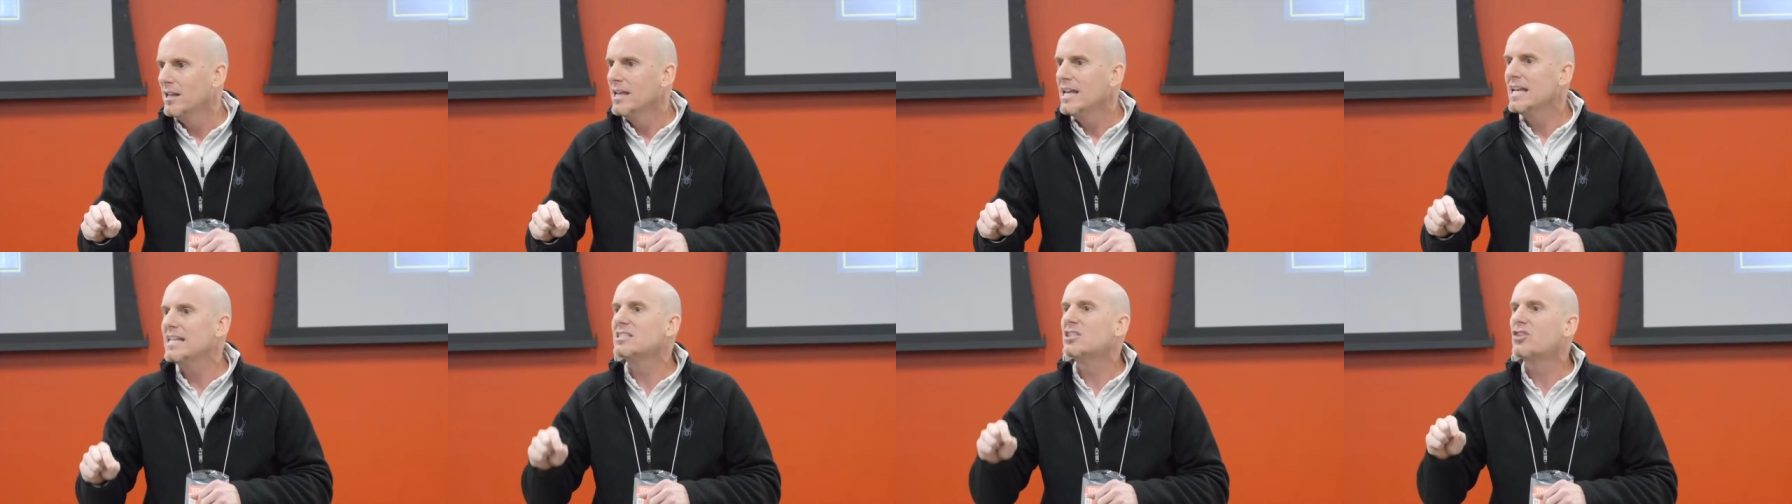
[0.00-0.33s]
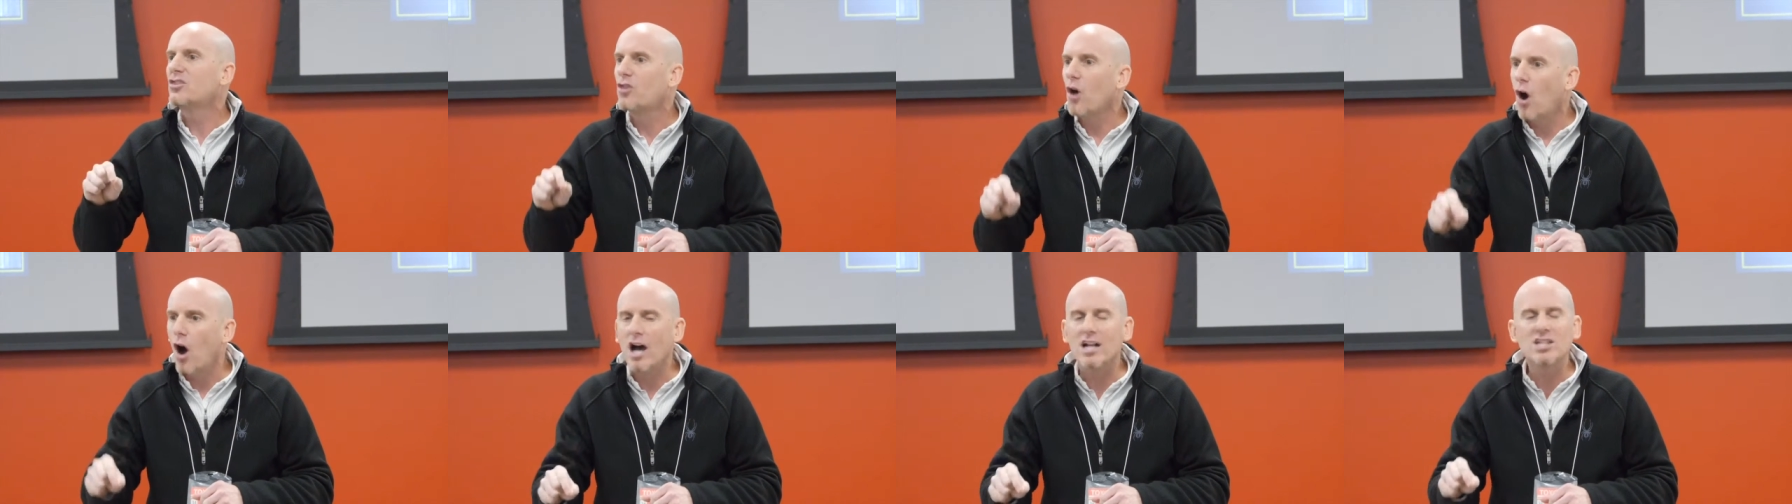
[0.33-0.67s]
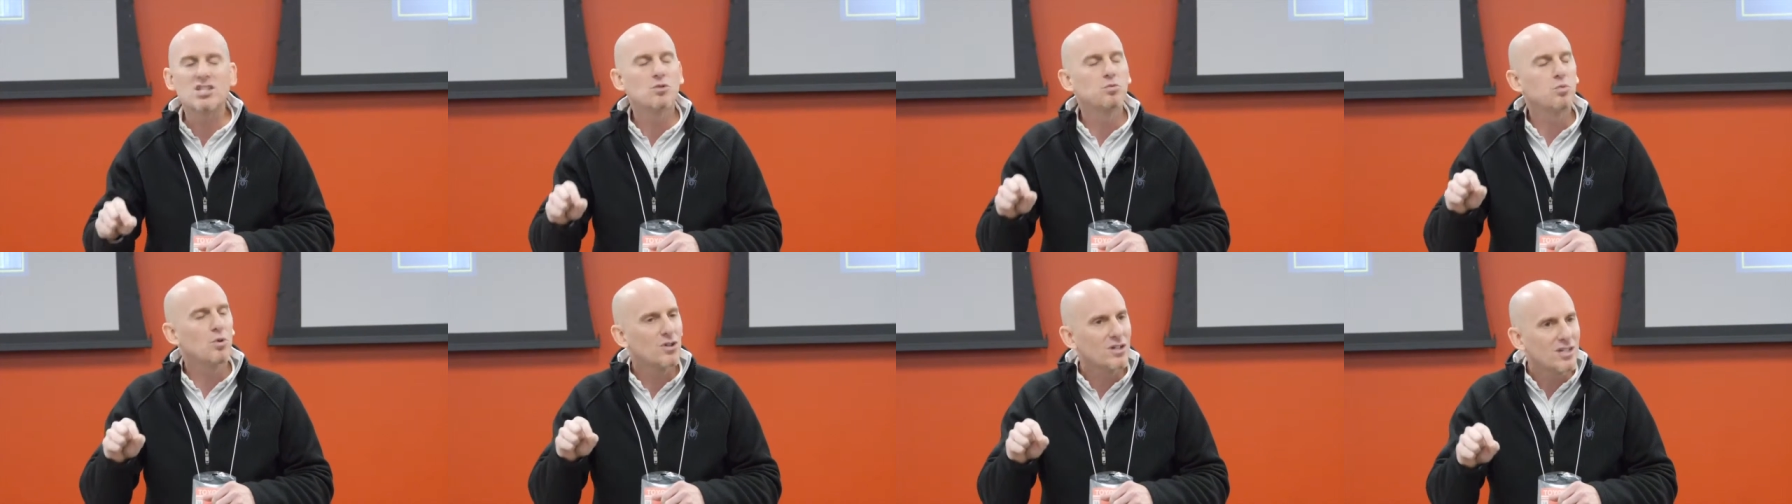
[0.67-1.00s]
His
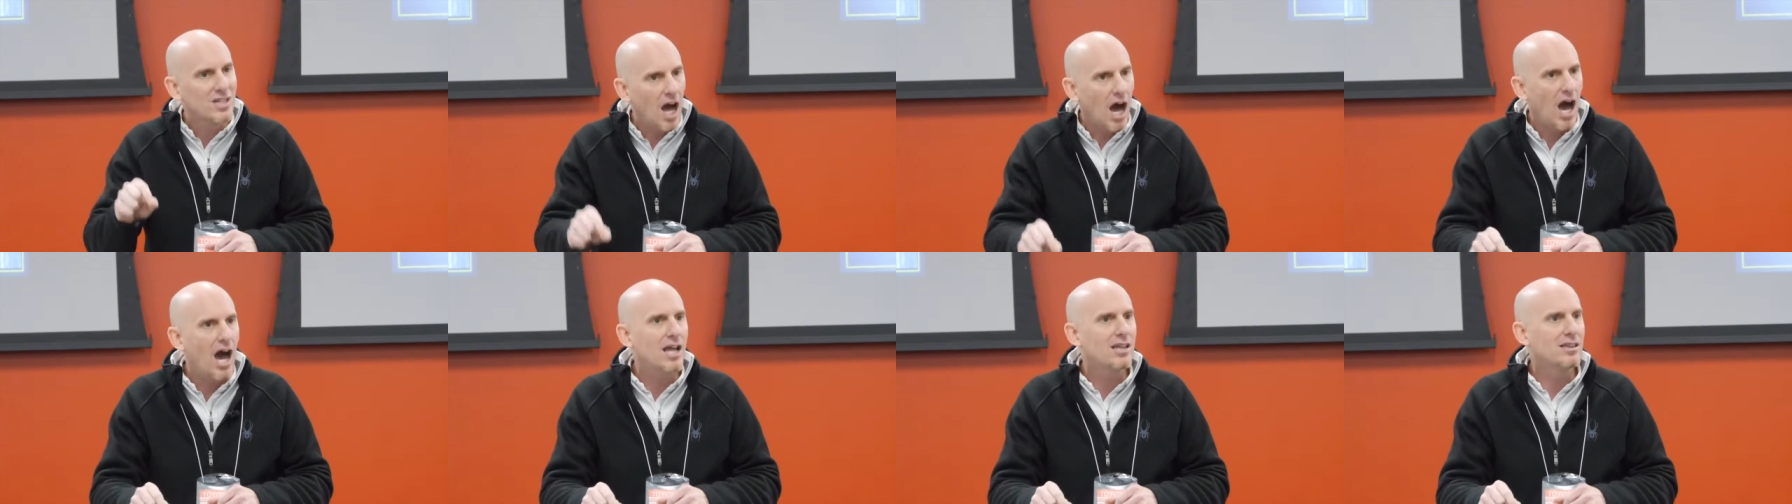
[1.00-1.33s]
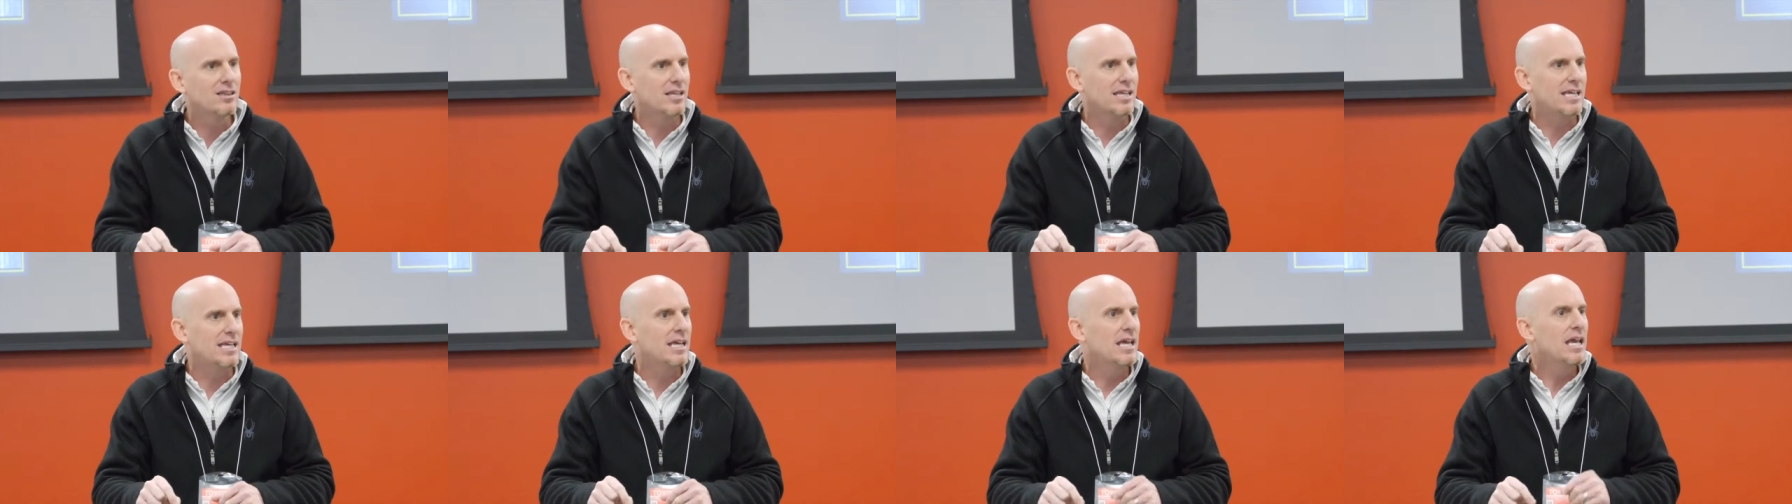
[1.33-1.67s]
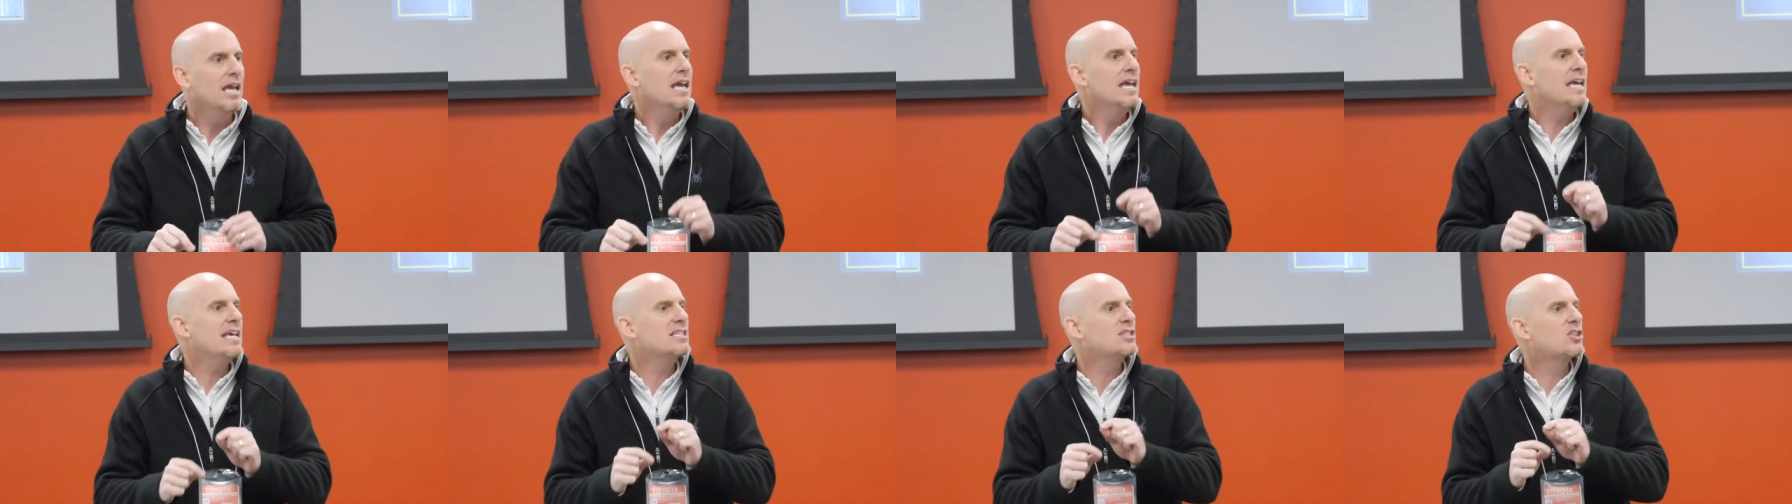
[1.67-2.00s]
thoughts were godly.
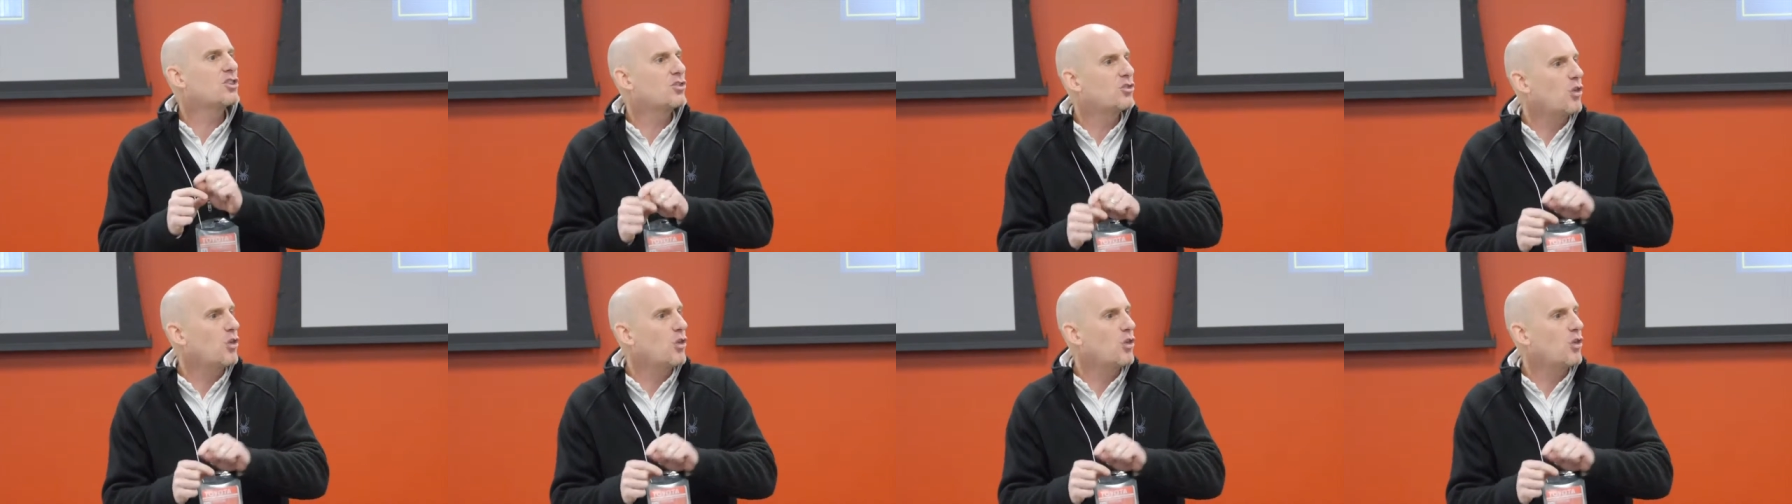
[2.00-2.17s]
His